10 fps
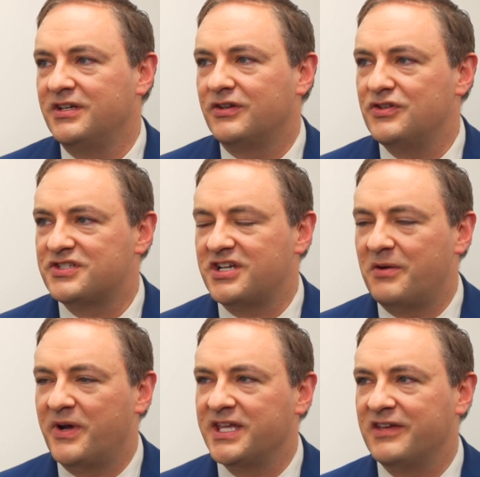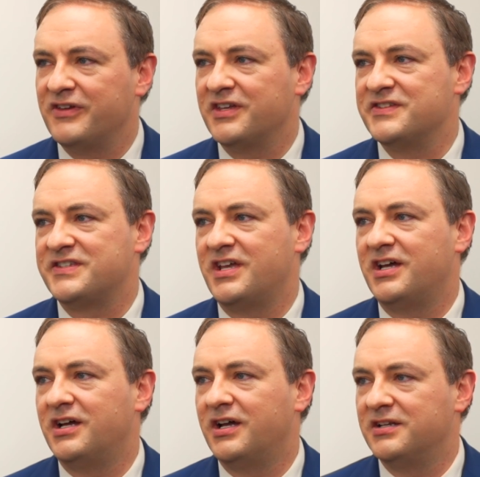Could you start by giving us
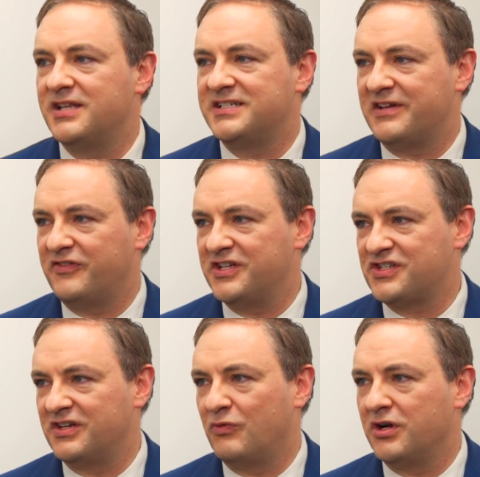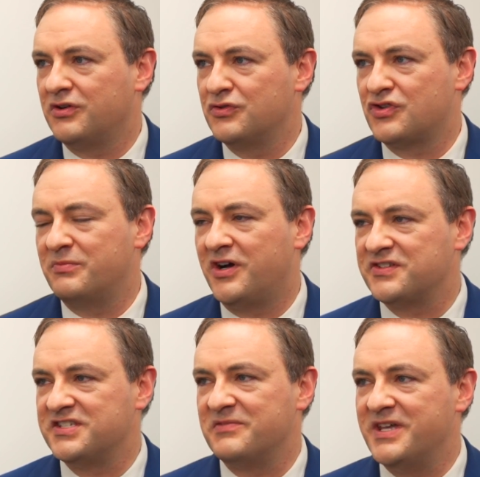a definition of what cultural
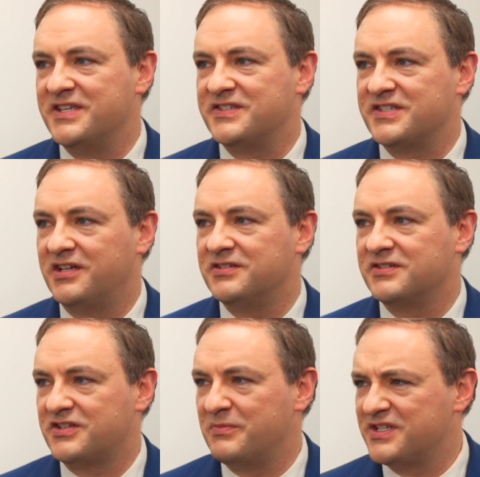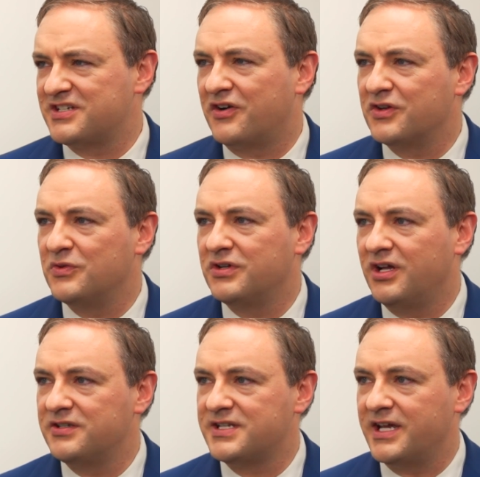Marxism is and some historical
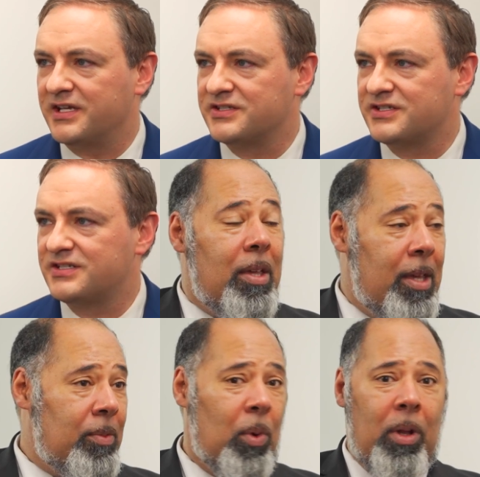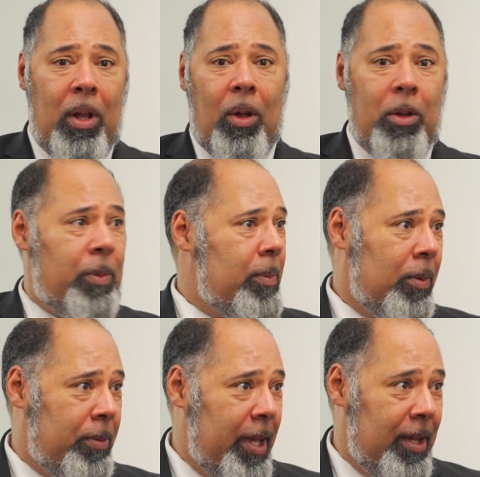context? Yeah, well, a lot of people
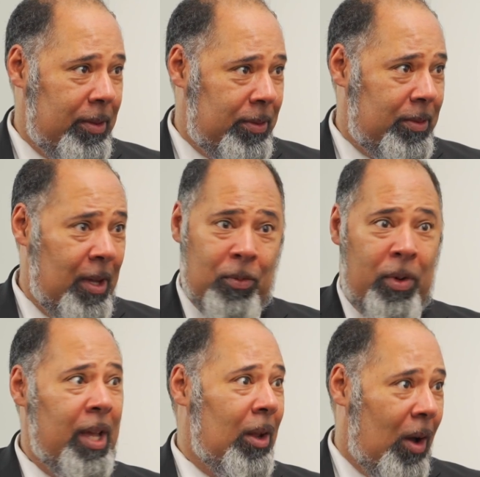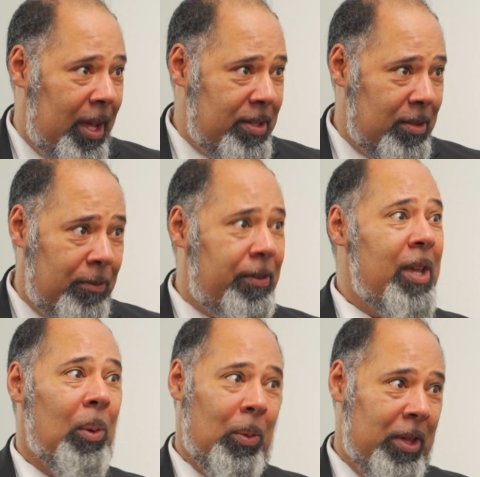think and realise and
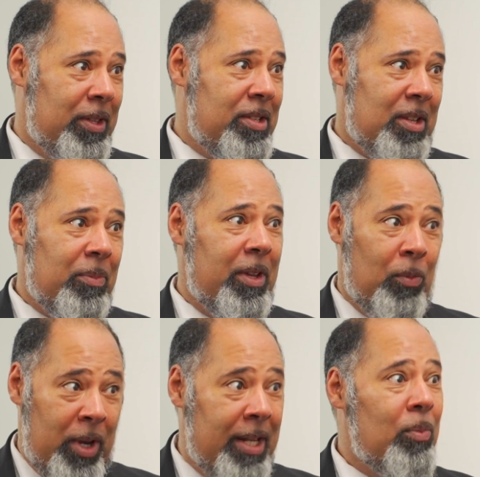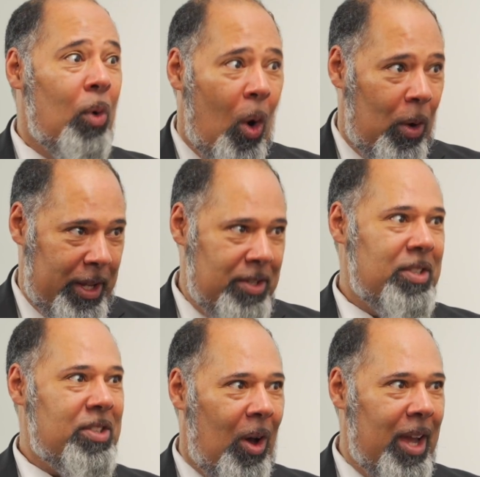feel that there's something really wrong in
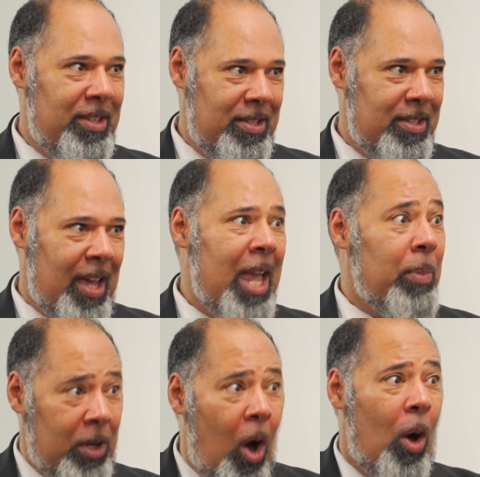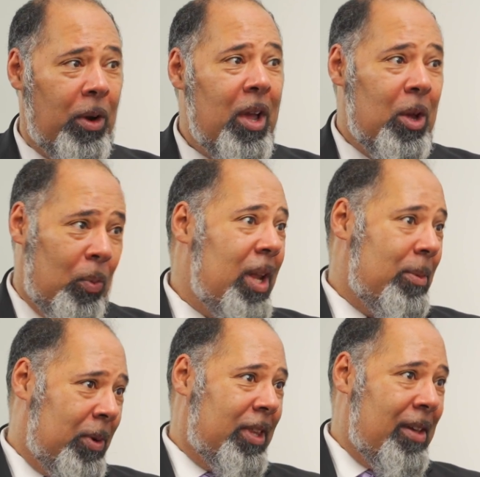society today, but can't really
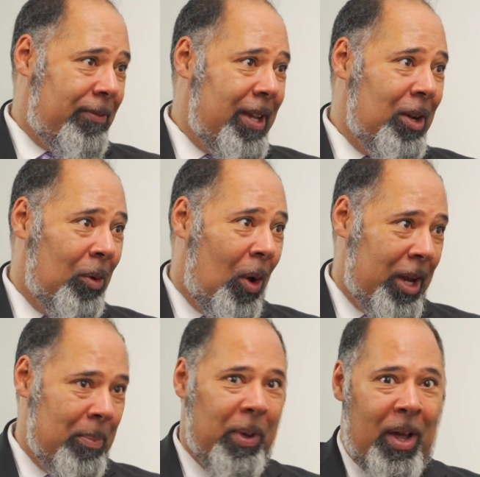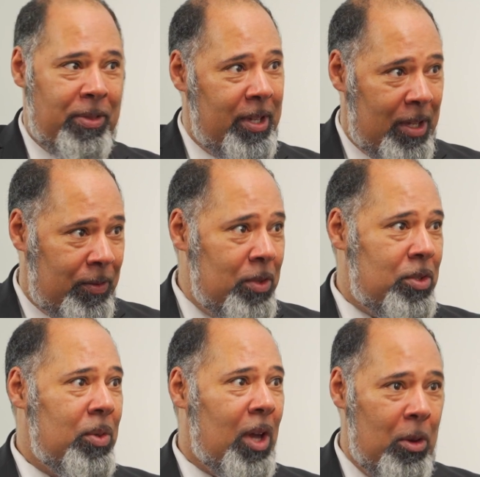put their finger on it. But I think if you
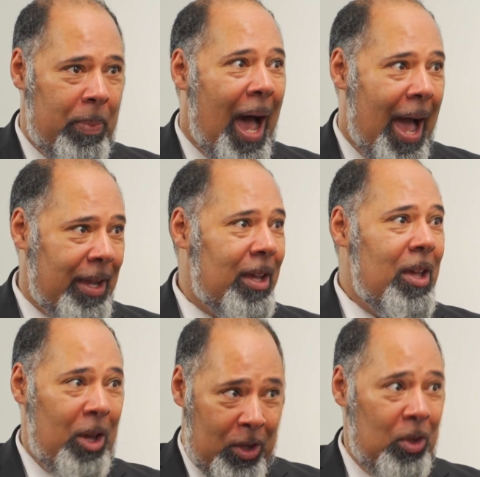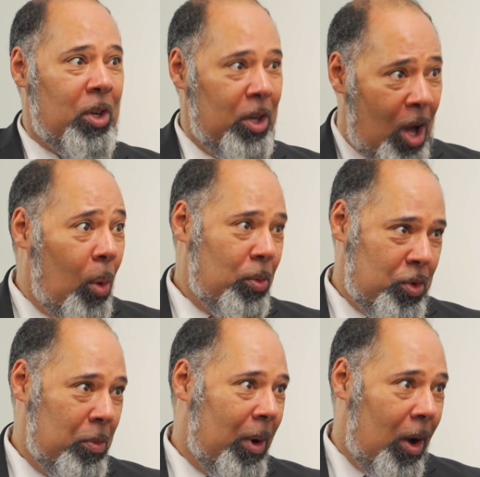do go back and look at
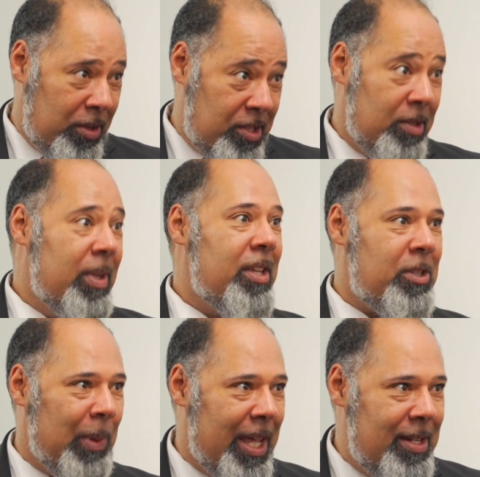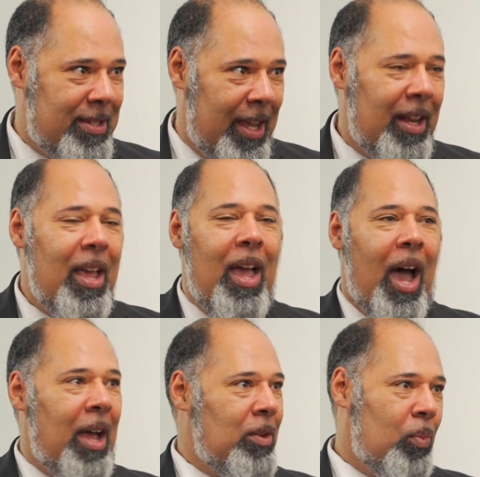cultural Marxism, it explains it.
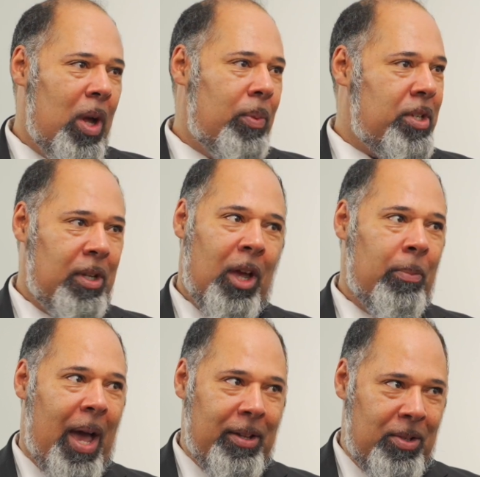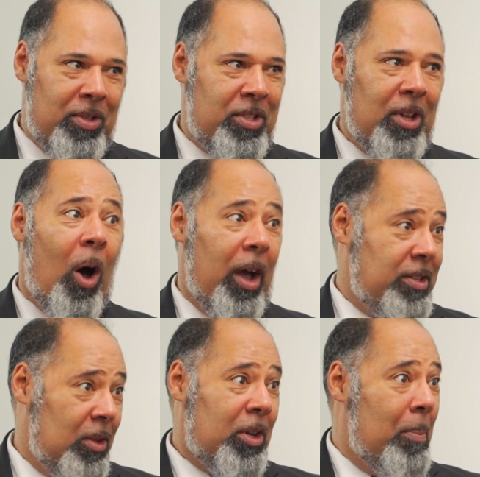And where we should go back to start
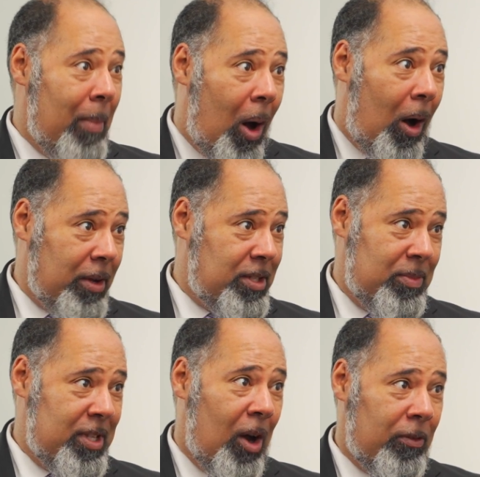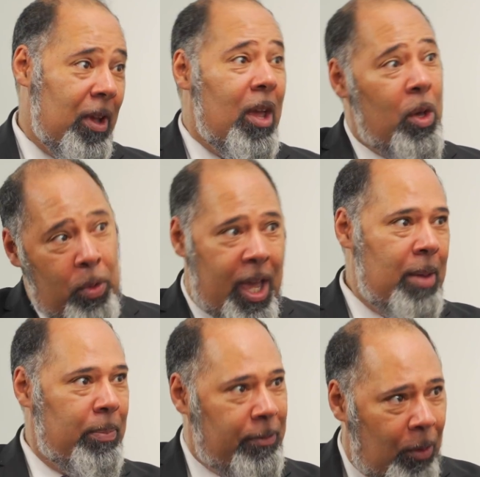is look at Marx himself, who
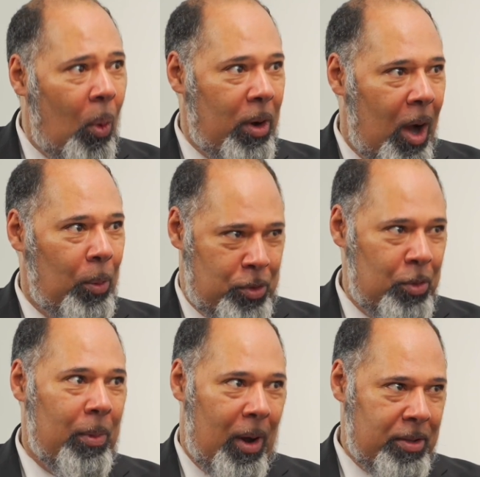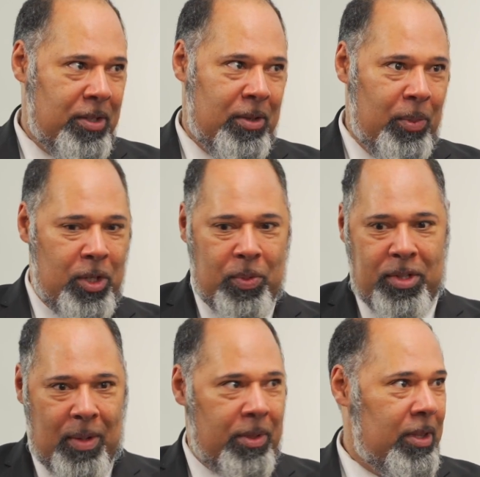came before cultural Marxism, which was
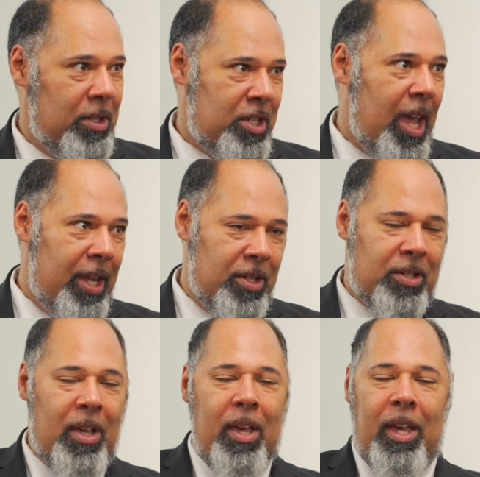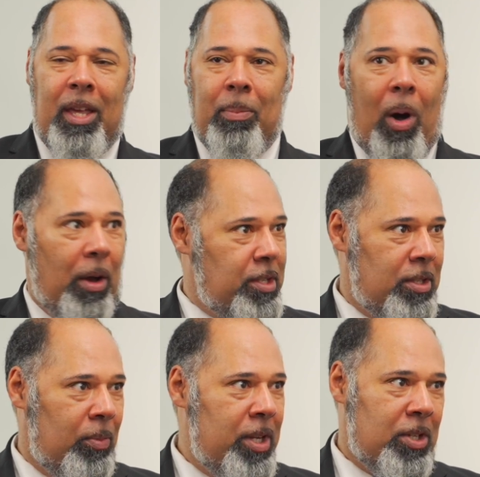something that changed in Marx's
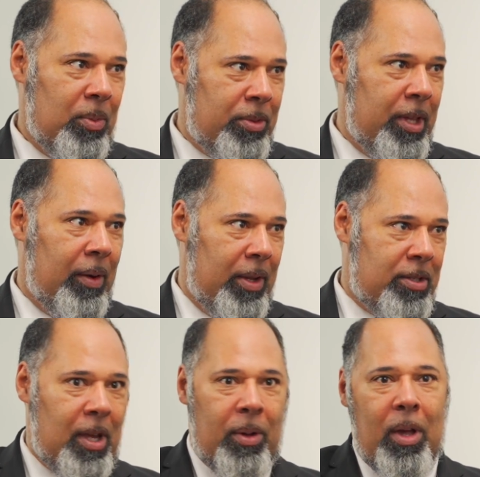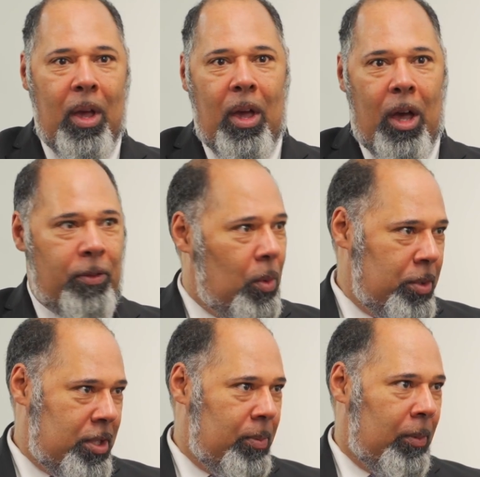original theories. So, of
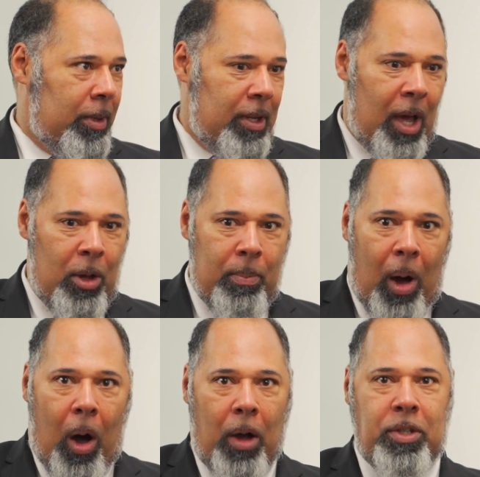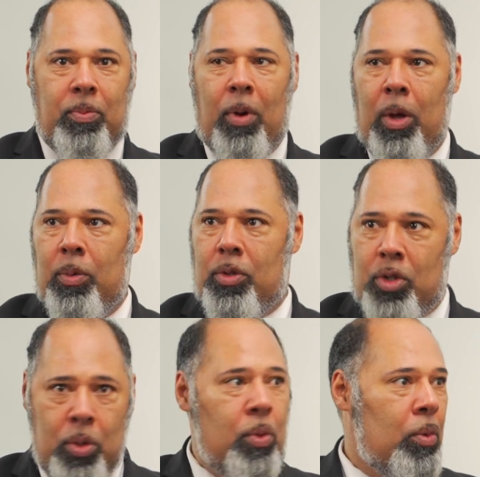course, you probably know Marx wrote
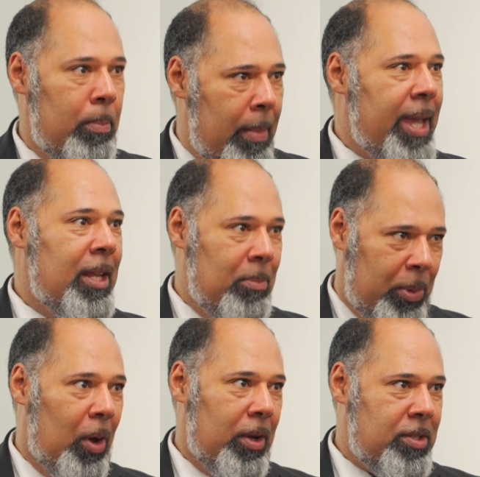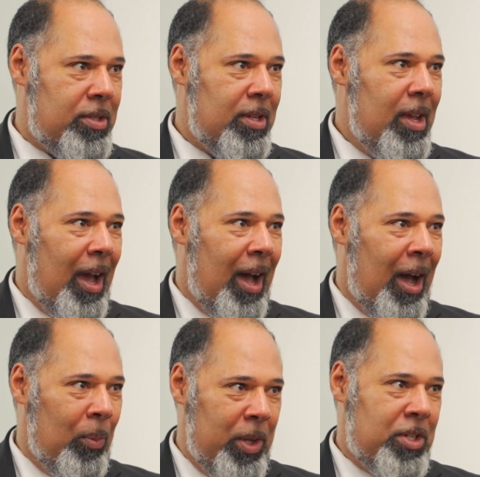two main books,
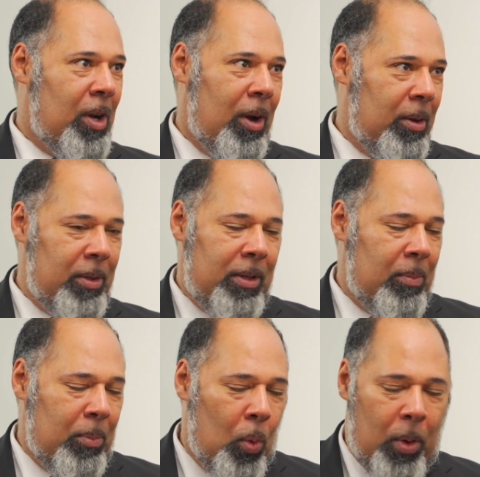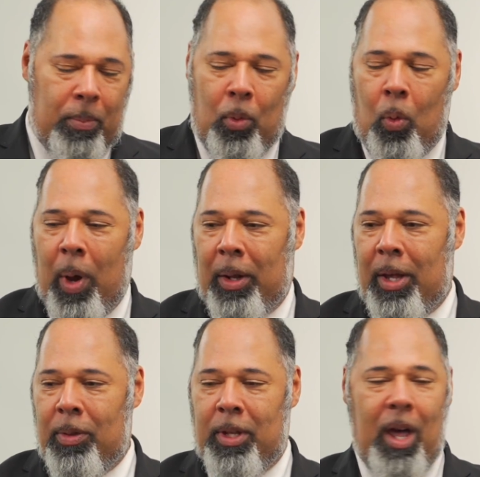which are more well
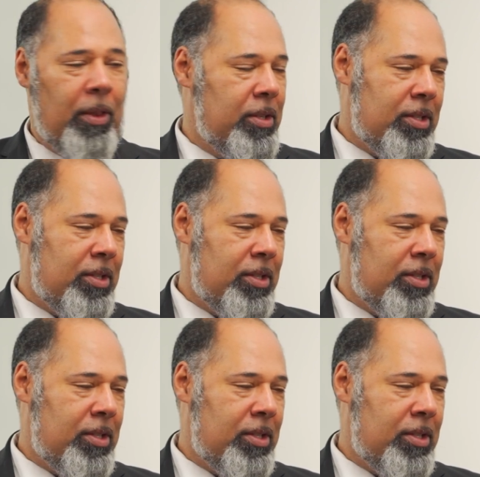known than others.